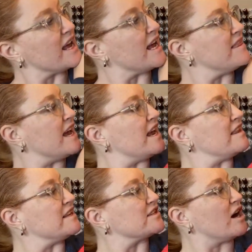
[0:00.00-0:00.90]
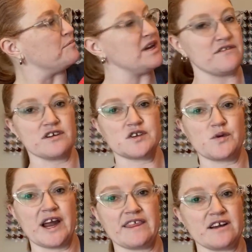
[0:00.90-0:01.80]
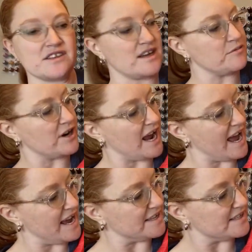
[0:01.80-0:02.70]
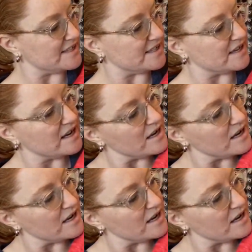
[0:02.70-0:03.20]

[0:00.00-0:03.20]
And then it's got beavers wearing their summer hats.